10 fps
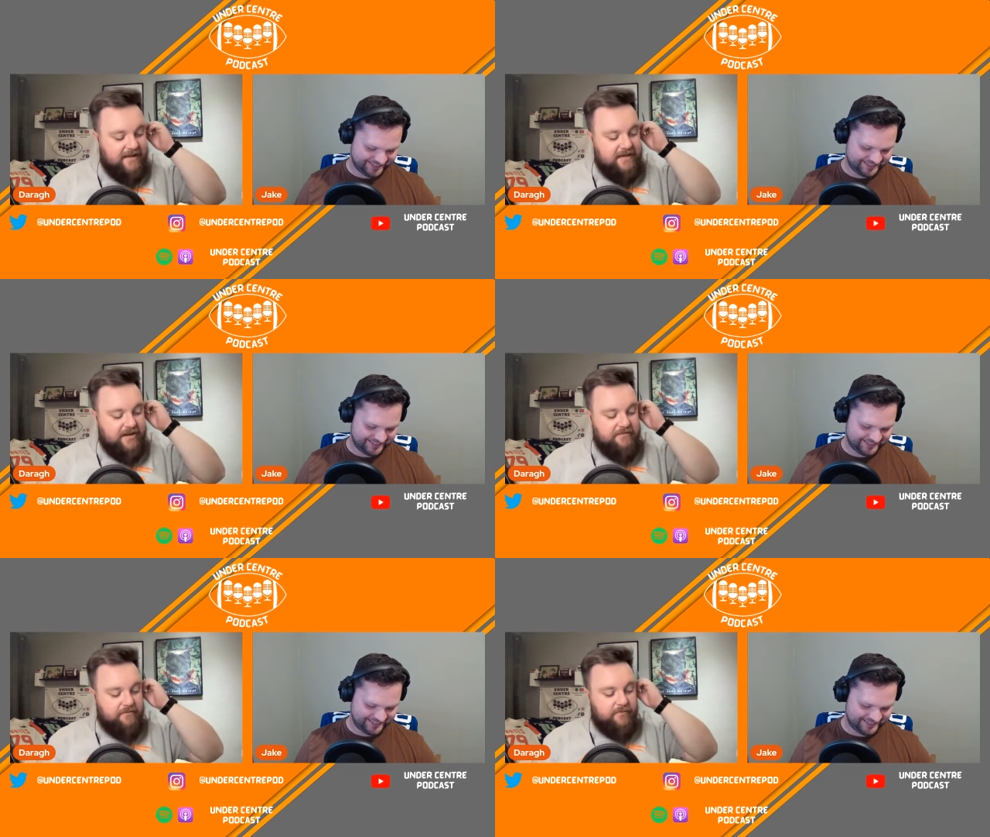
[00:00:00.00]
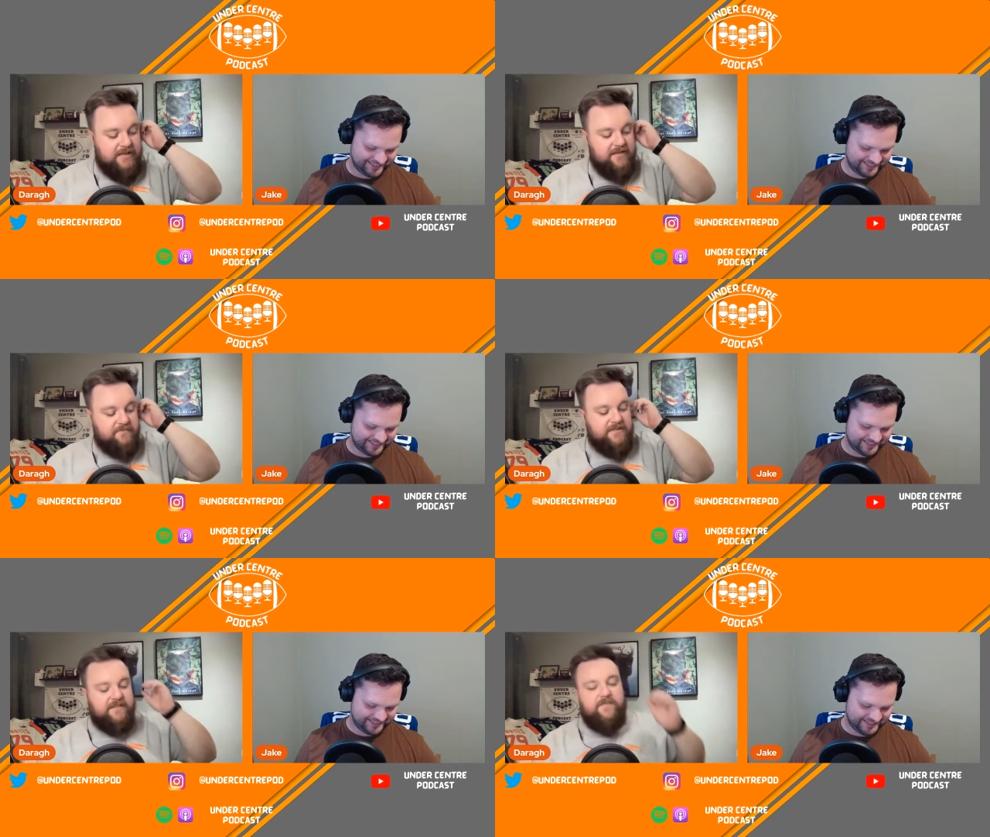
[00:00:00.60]
Speaker 1: uh, Kyren
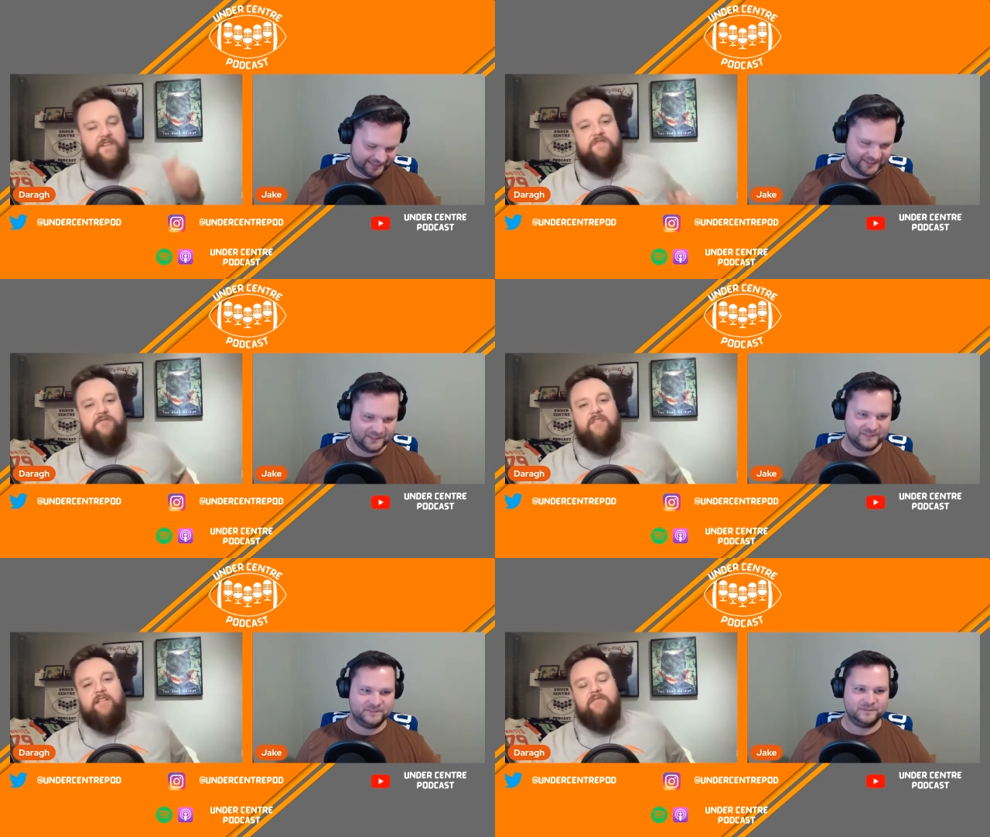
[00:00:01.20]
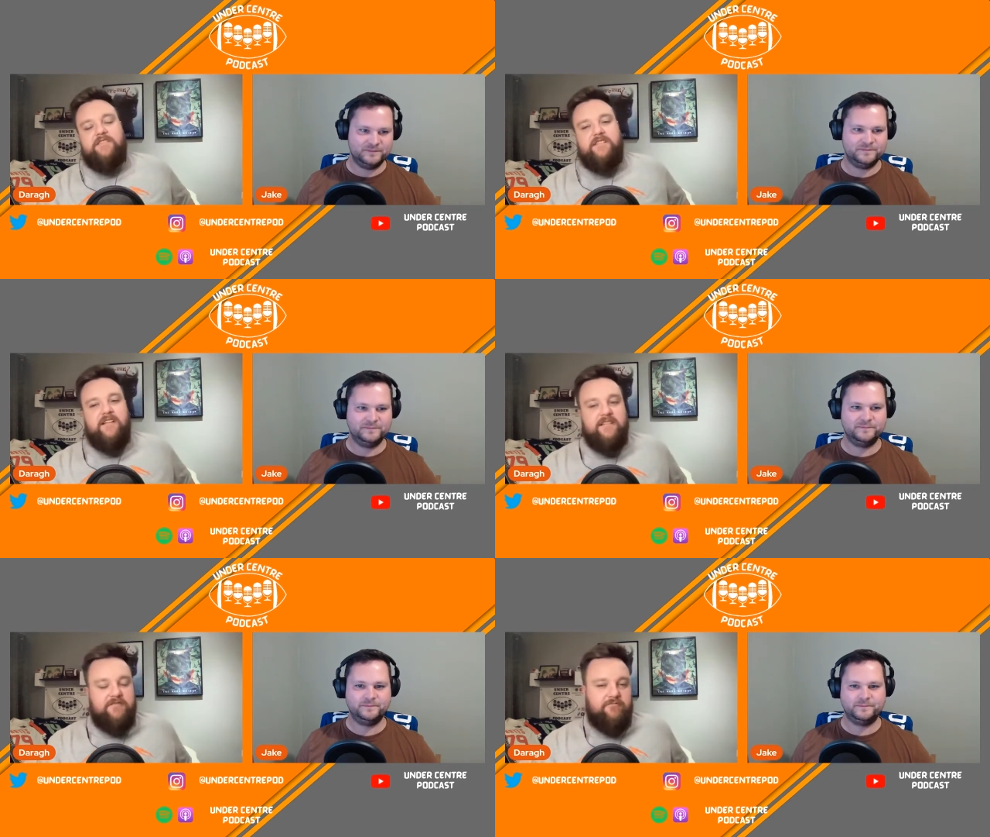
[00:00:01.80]
Williams in the fifth round as a
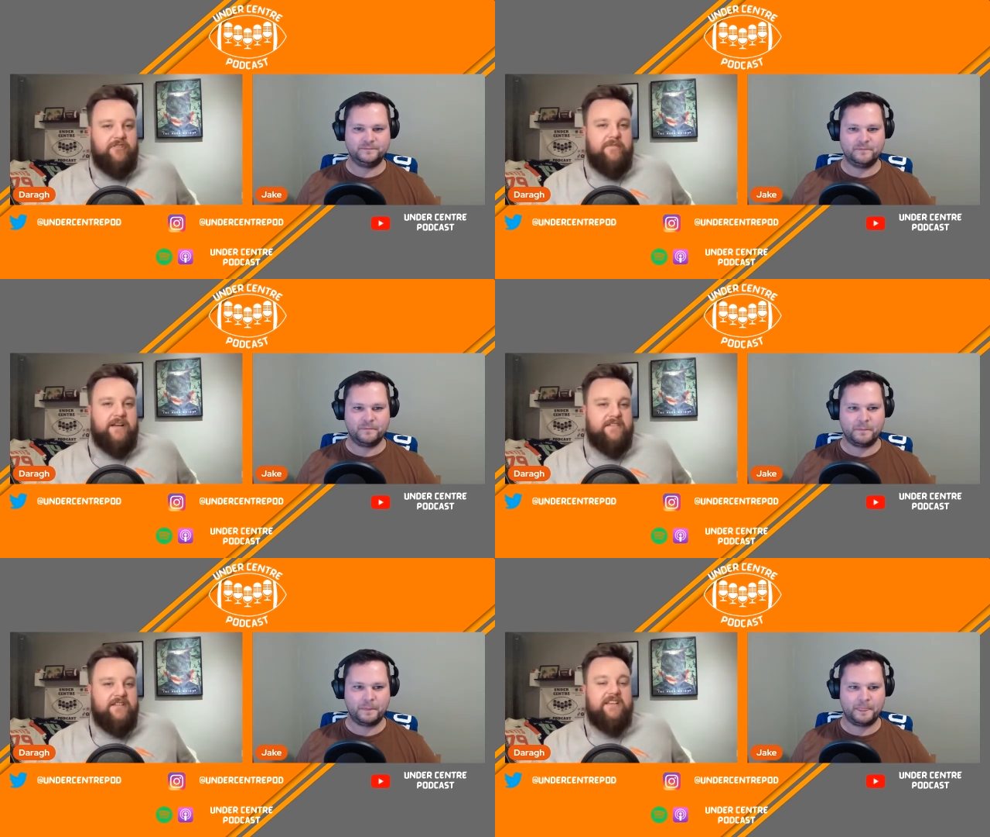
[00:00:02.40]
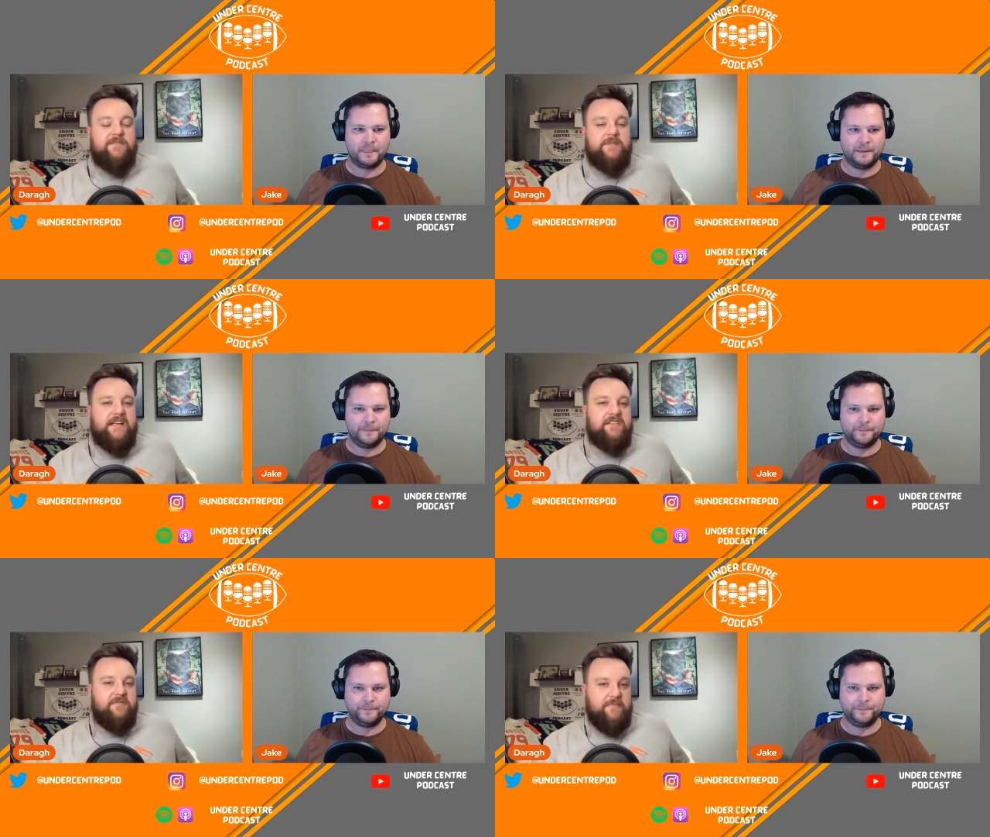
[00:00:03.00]
as a running back, so he's a
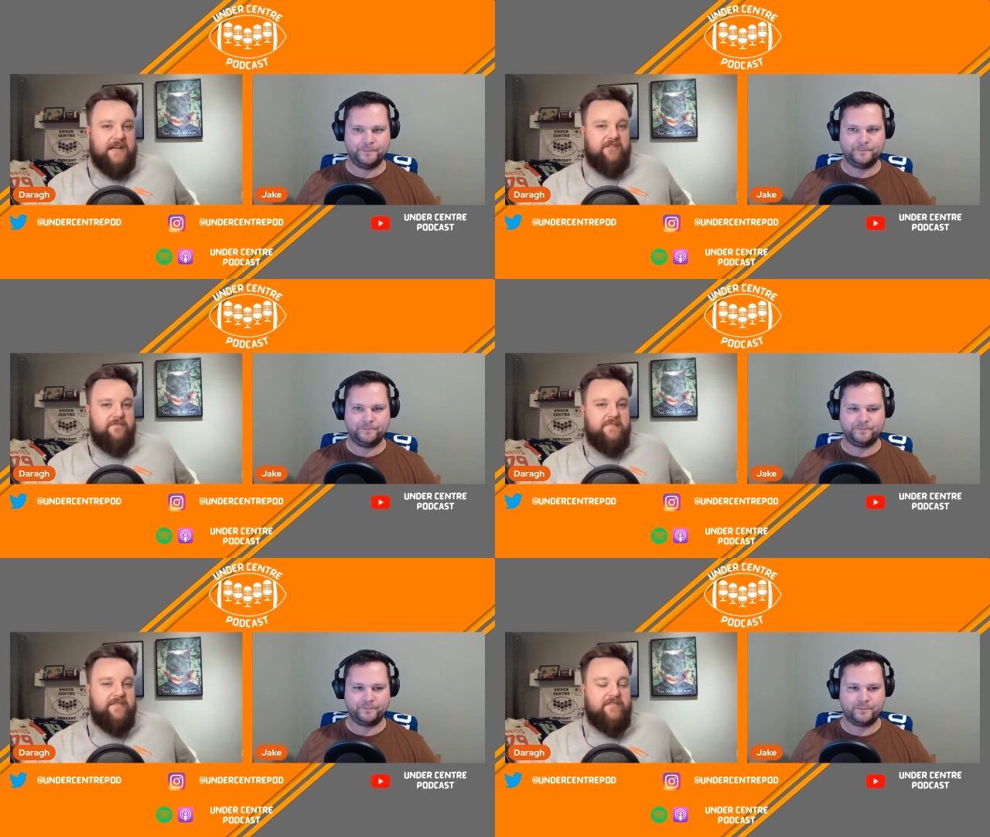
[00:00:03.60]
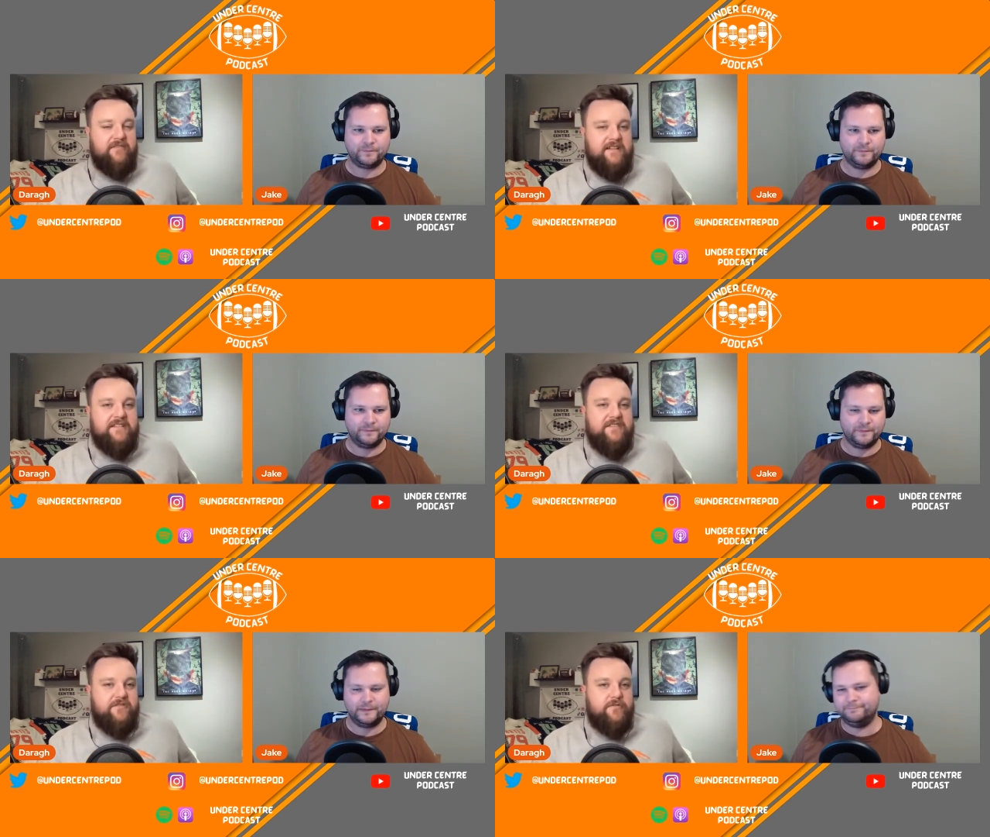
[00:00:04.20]
potential backup if there is
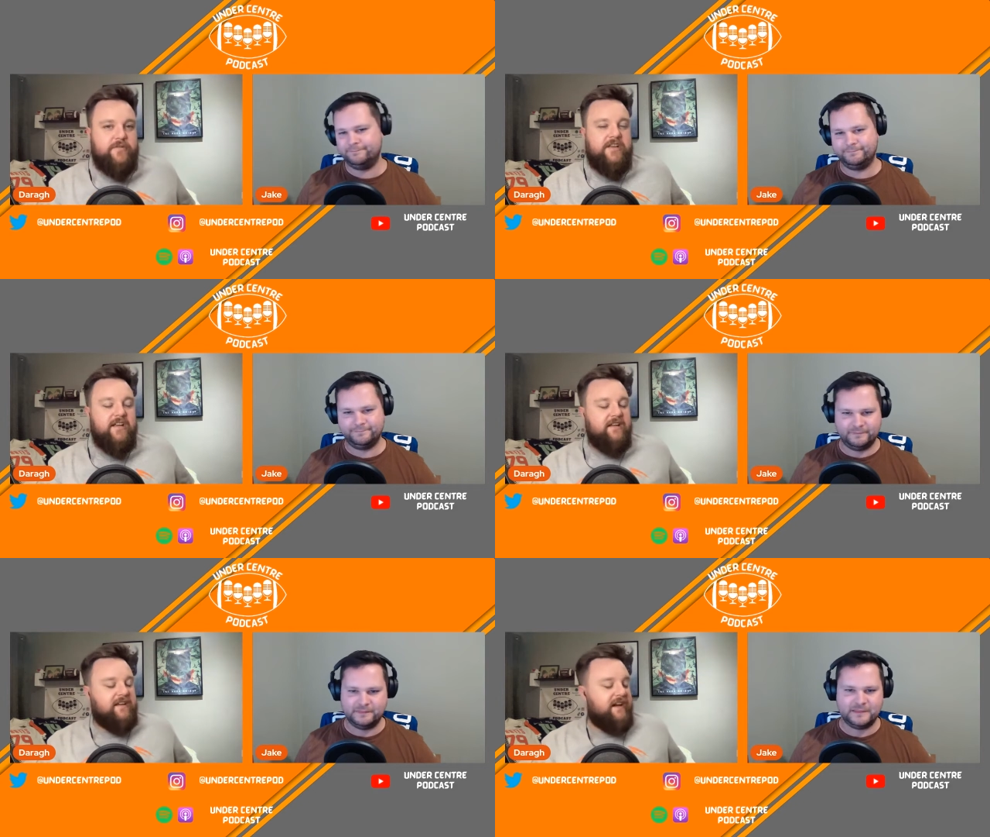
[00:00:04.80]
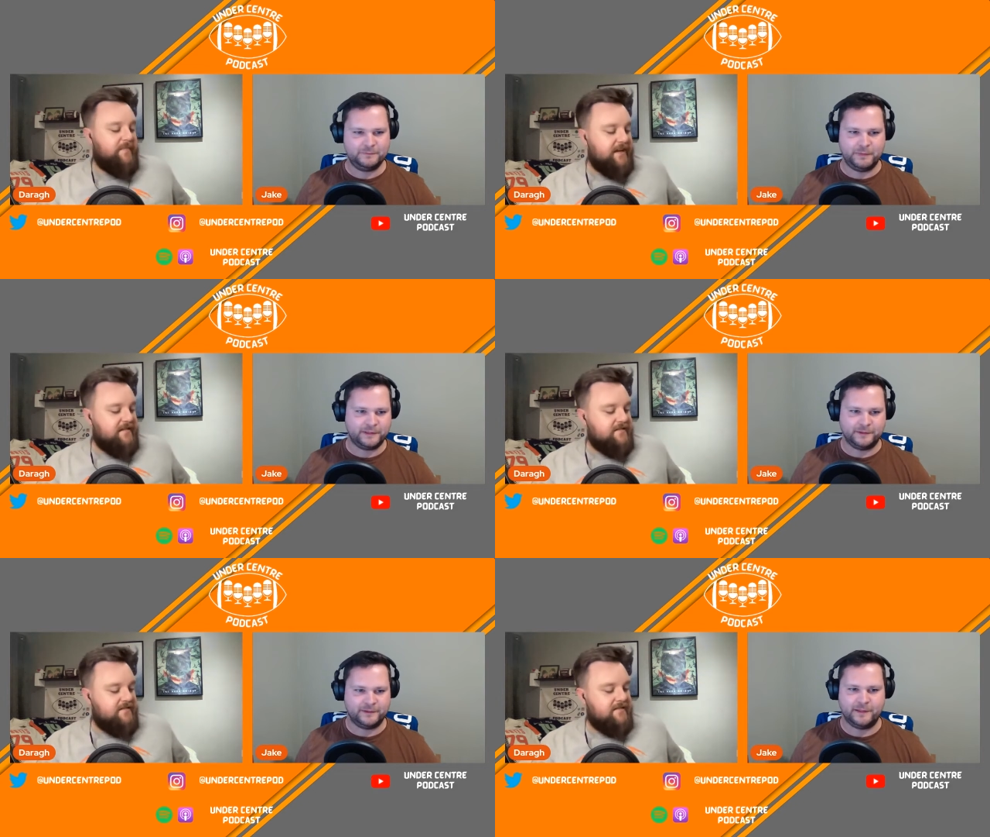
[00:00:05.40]
issues with Cam.
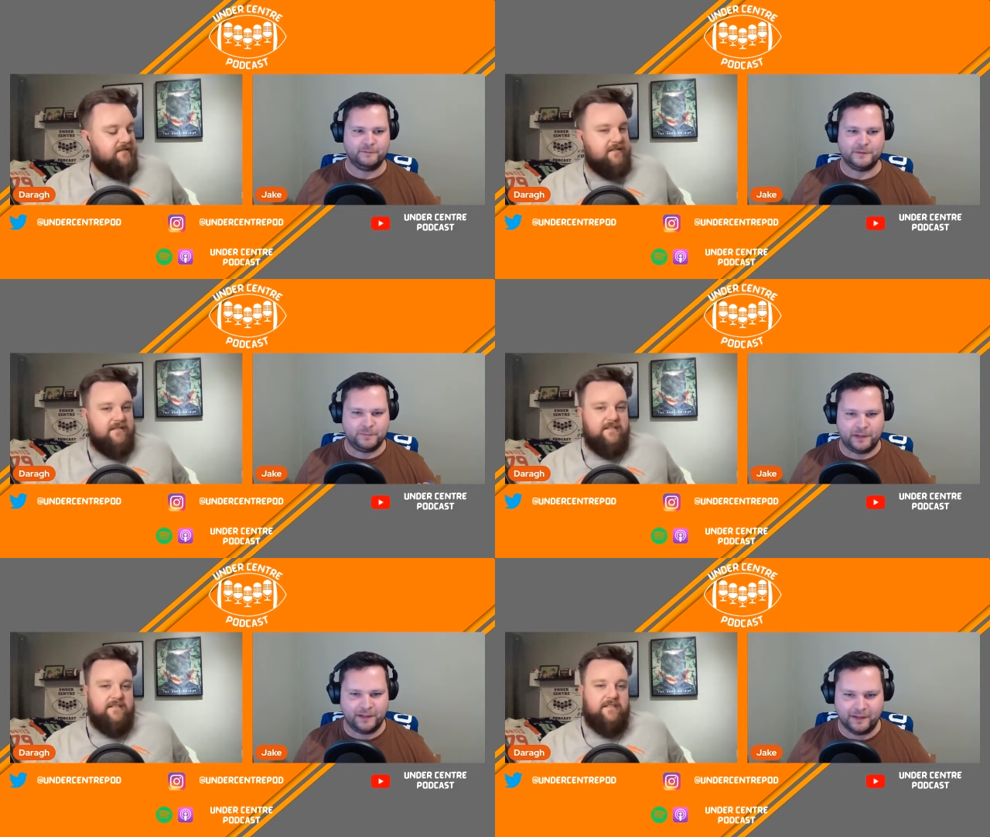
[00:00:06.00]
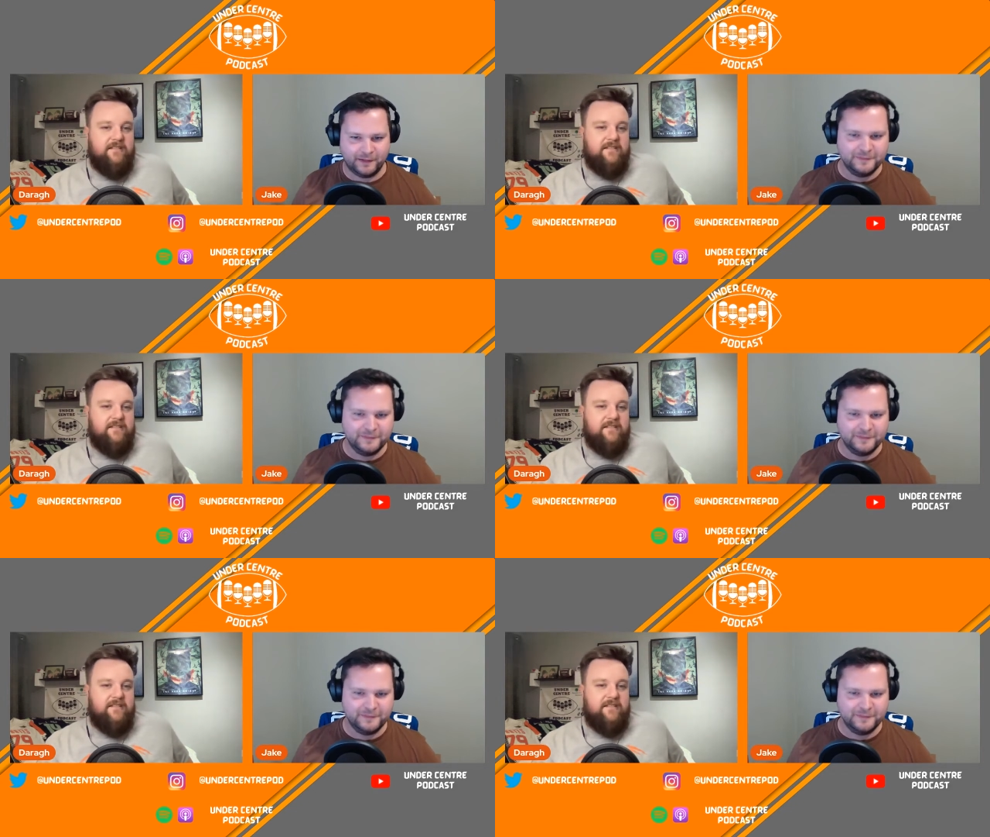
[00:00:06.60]
Special Akers.
Speaker 2: teams player,